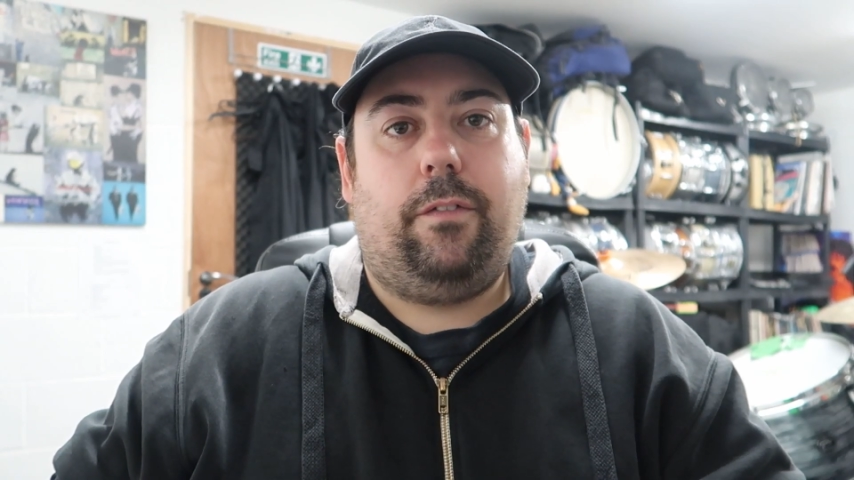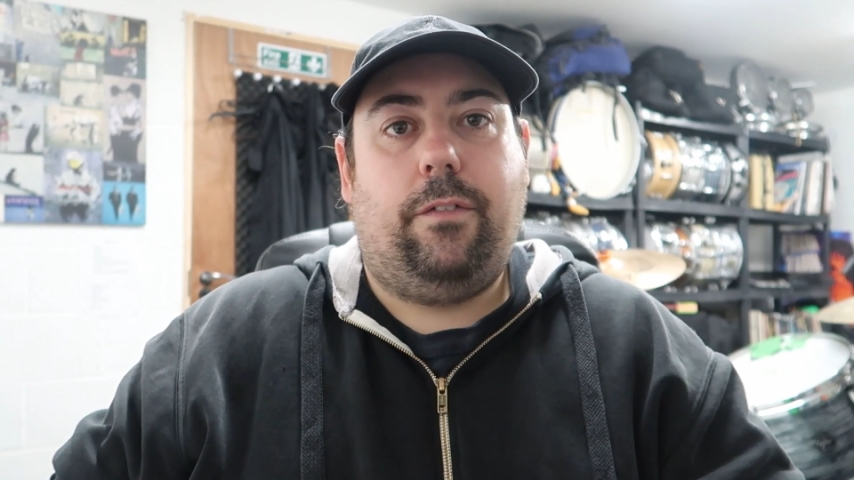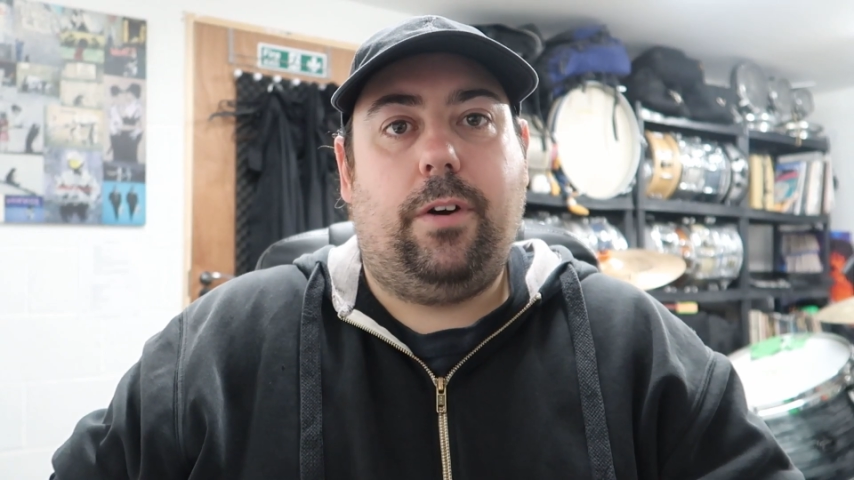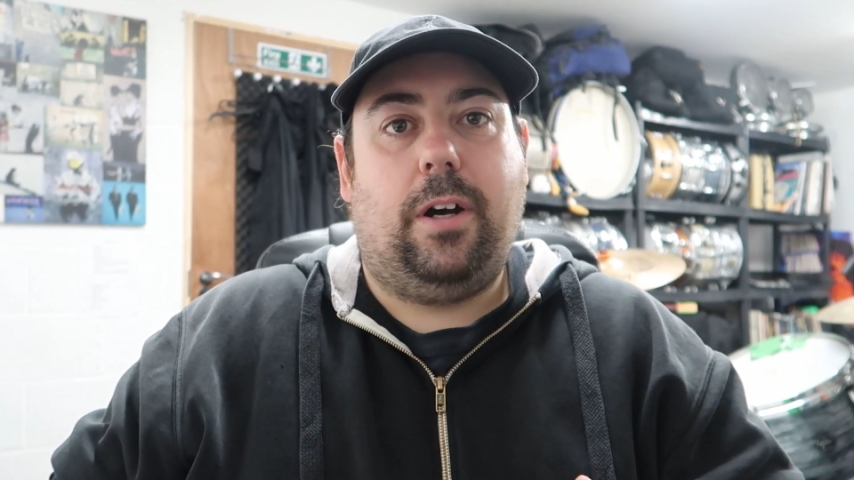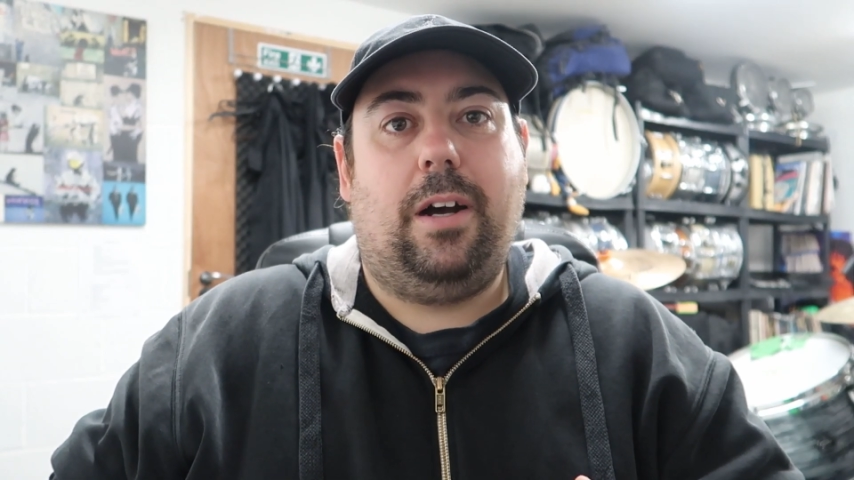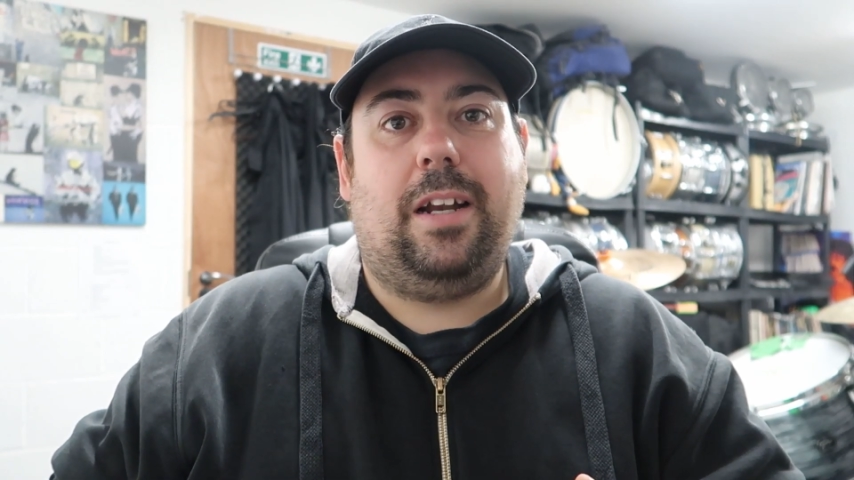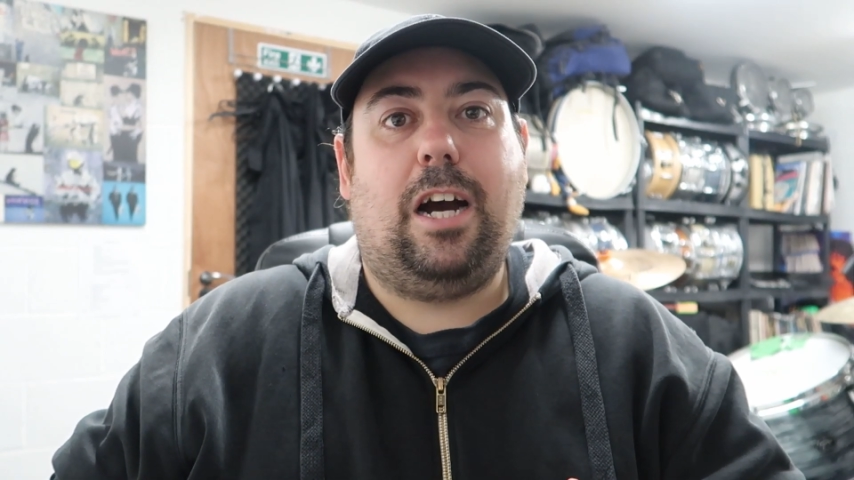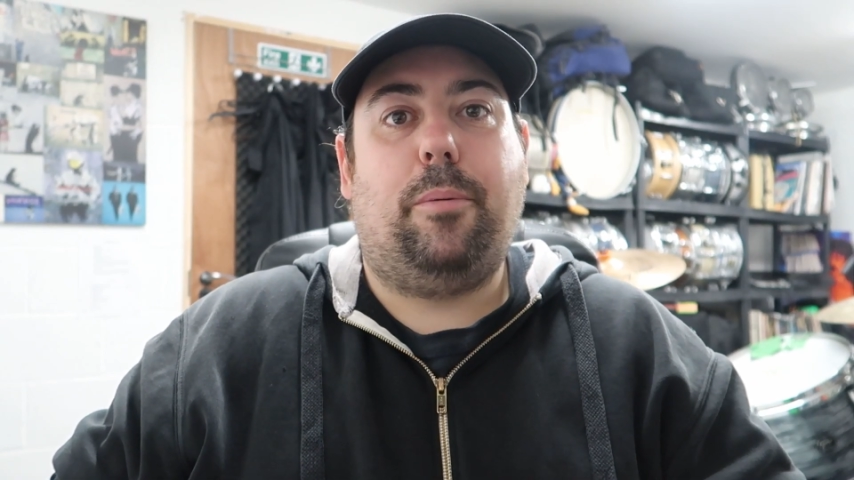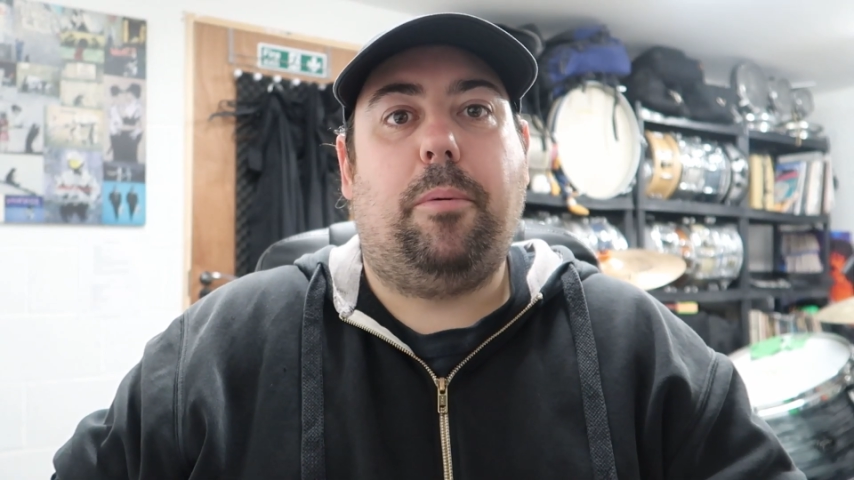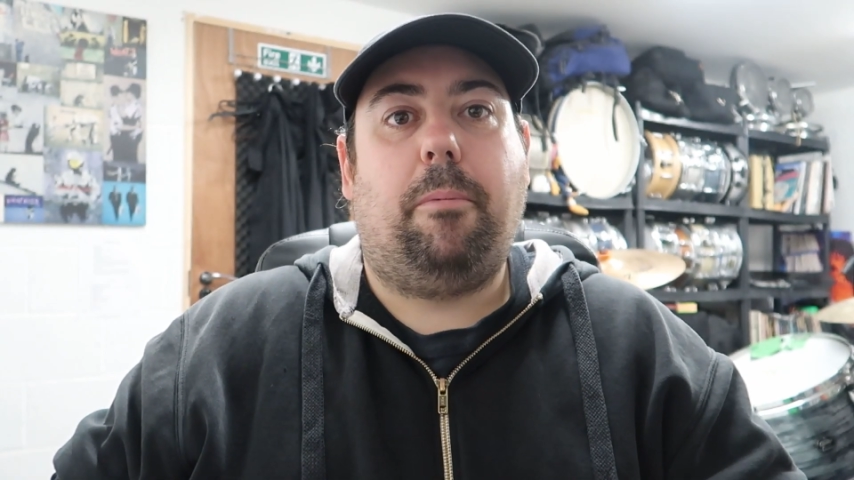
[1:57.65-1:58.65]
for an
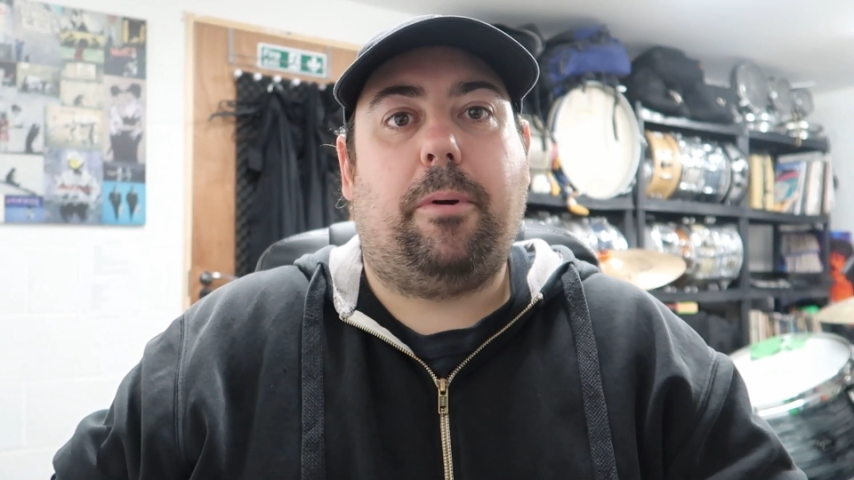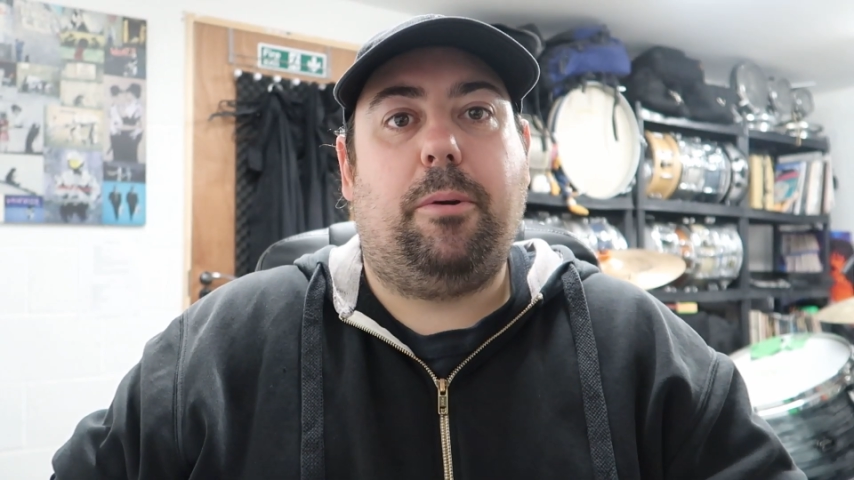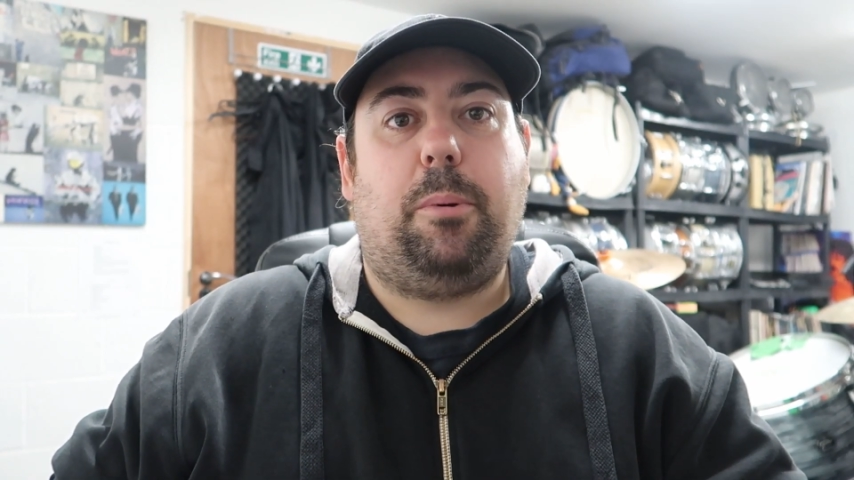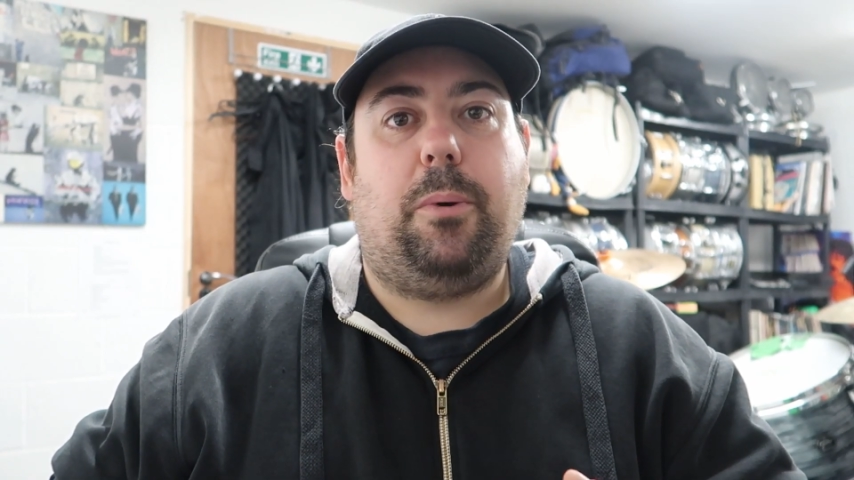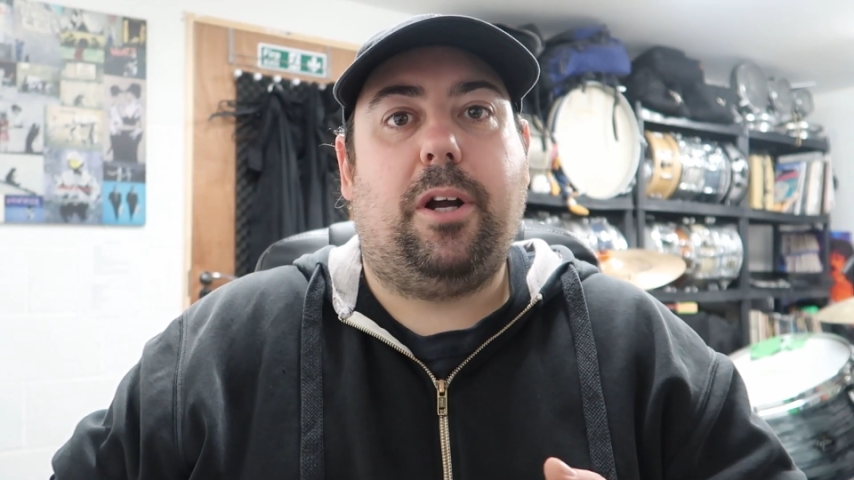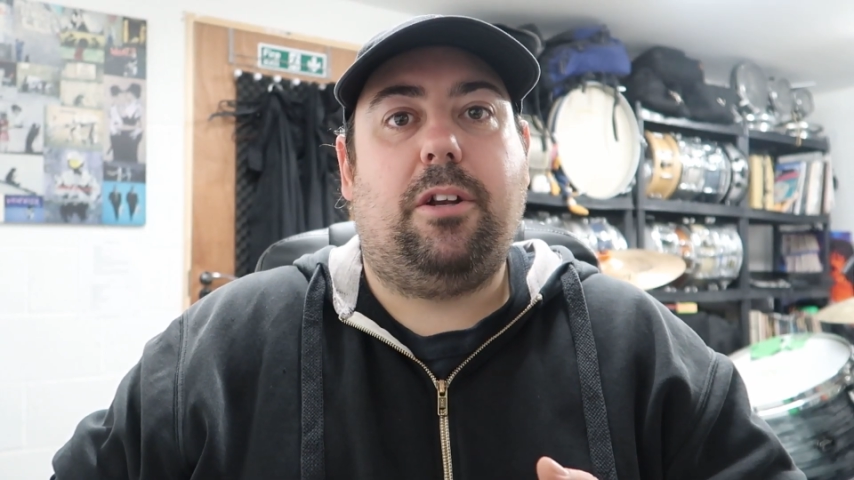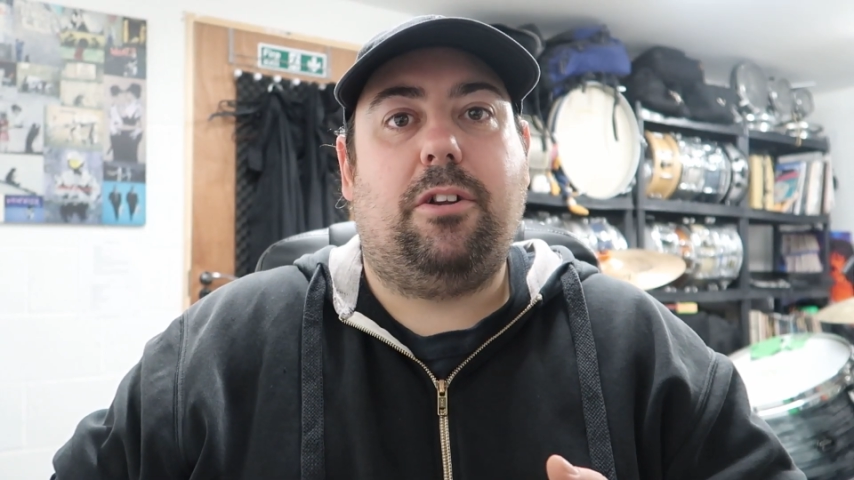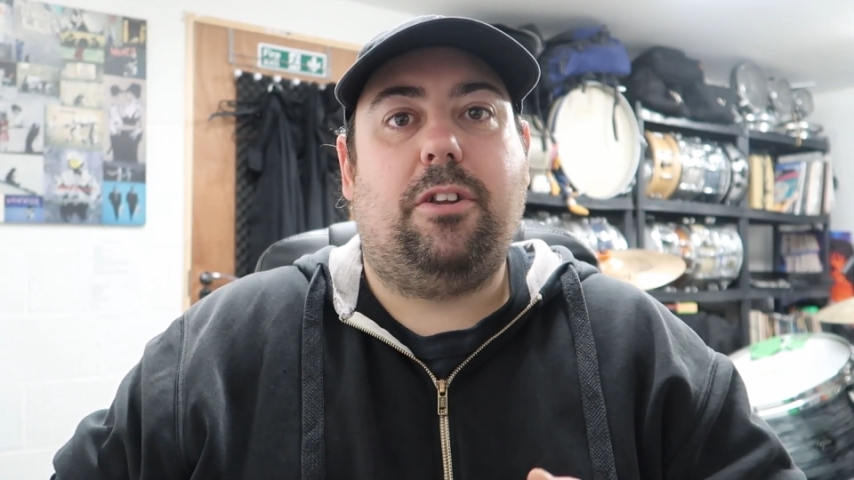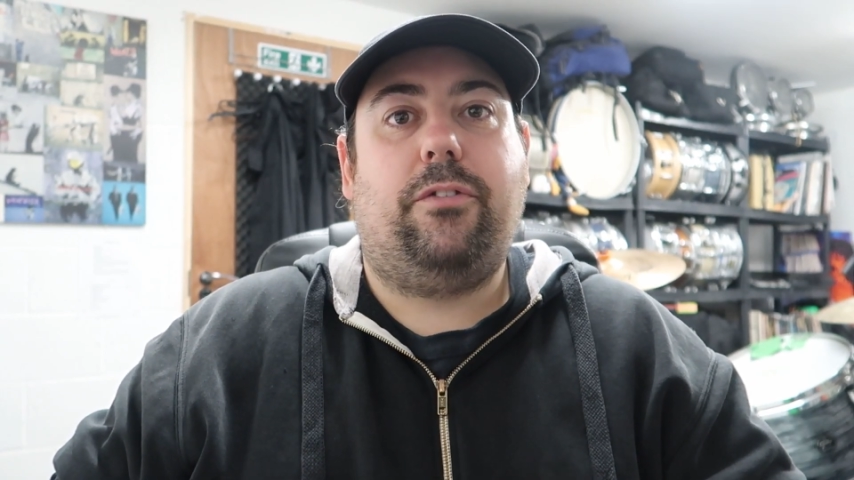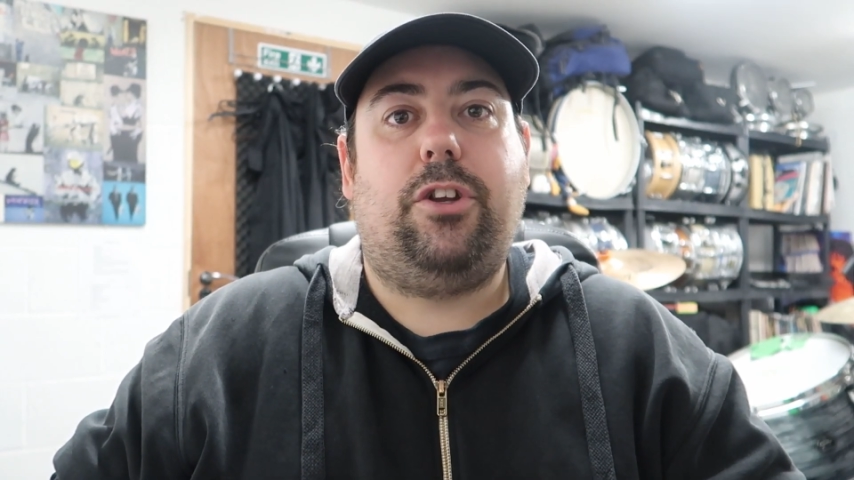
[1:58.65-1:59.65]
album I'm going to be working
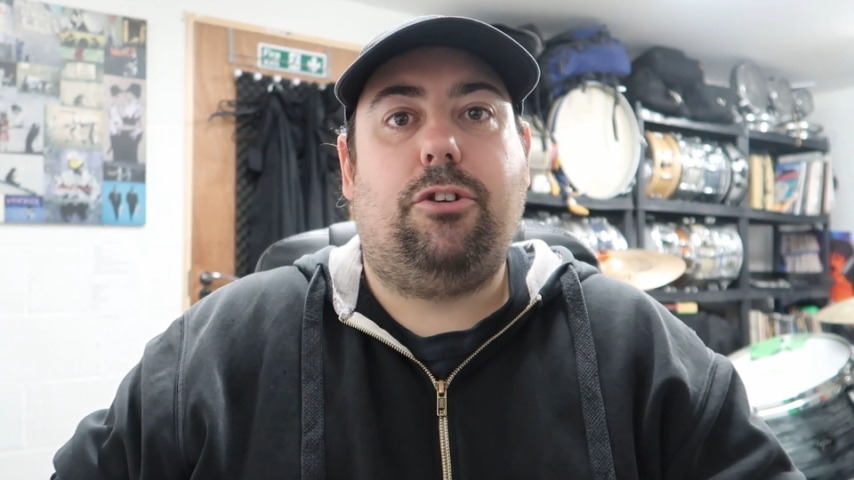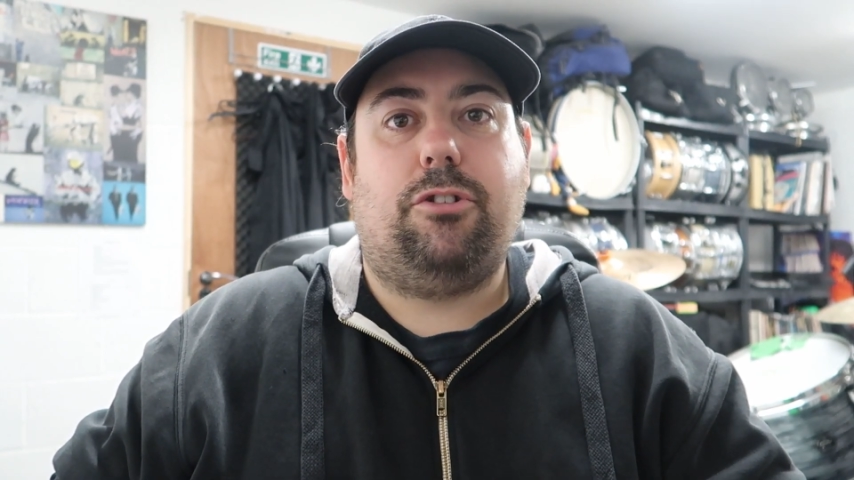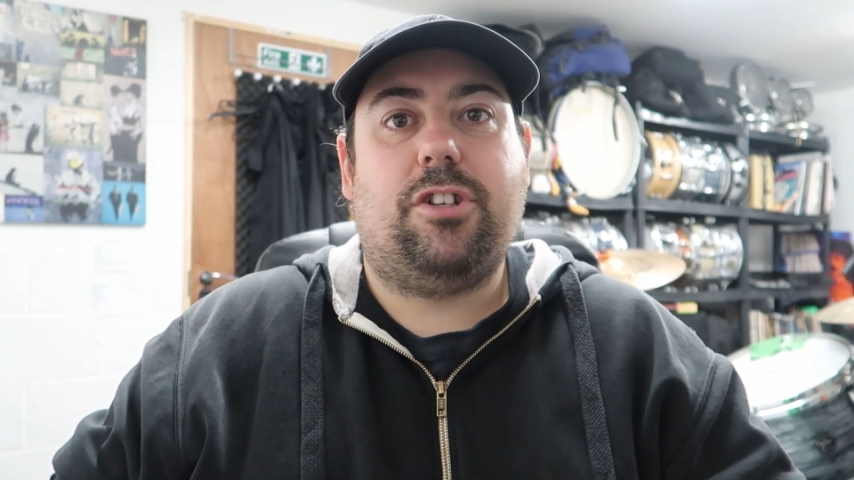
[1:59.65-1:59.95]
on in the future.